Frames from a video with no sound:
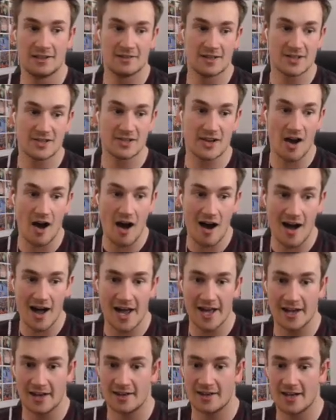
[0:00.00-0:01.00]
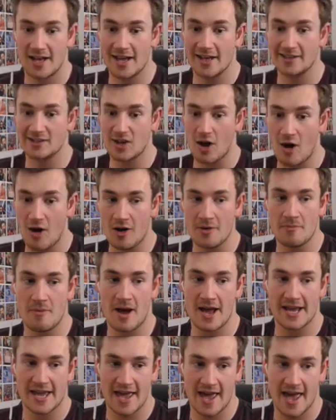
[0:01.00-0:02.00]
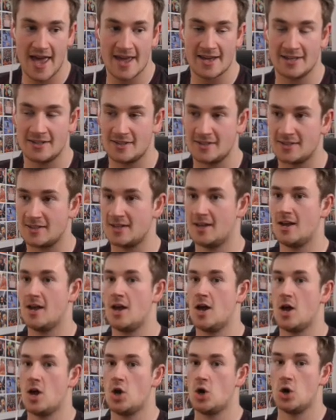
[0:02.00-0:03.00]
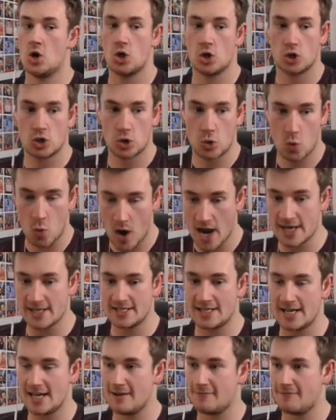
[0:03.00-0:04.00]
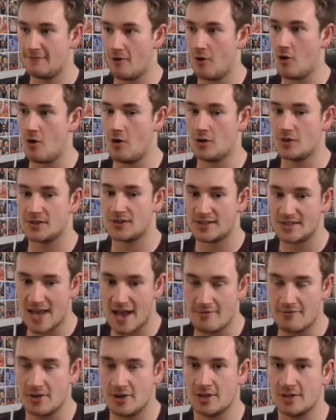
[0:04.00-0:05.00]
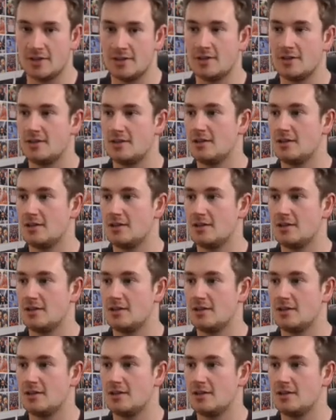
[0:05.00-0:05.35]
This guy is on my case 24/7.